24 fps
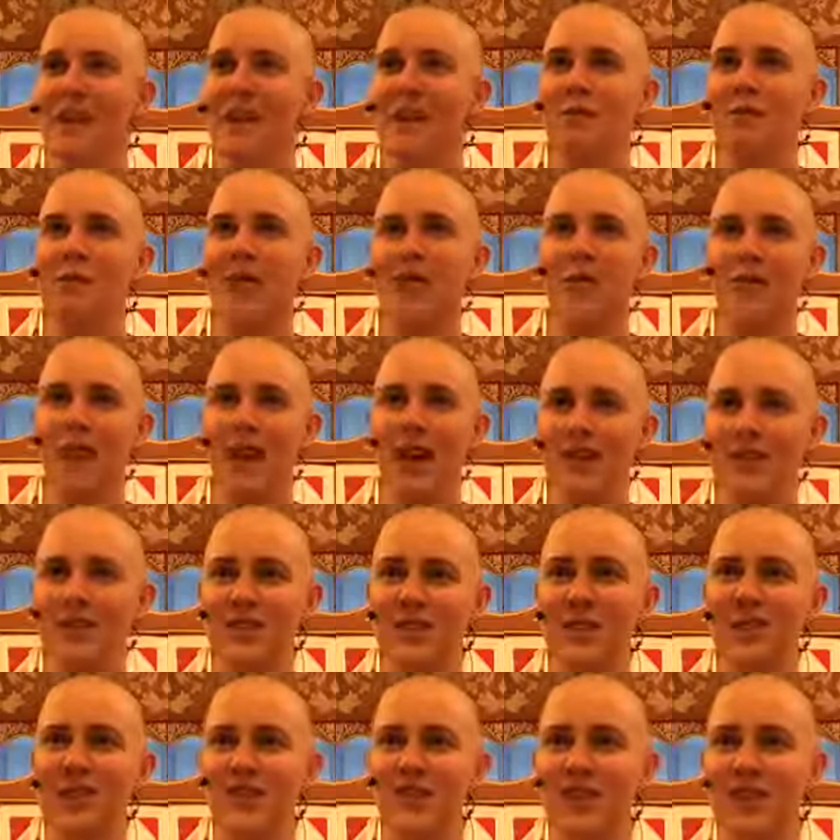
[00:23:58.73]
be around
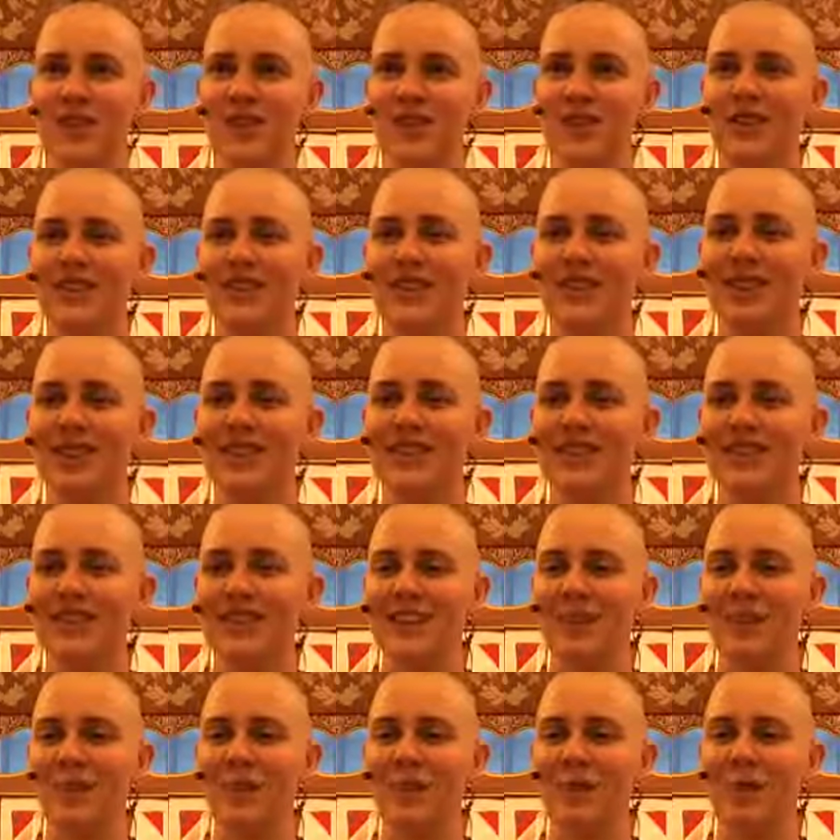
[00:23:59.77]
so long that
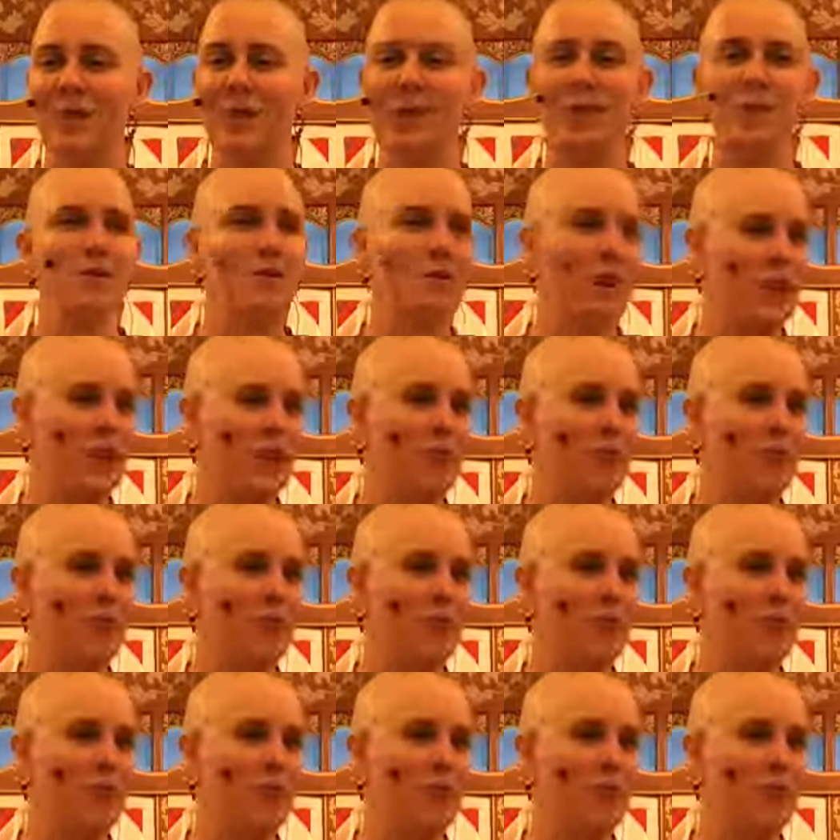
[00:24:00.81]
we were maybe better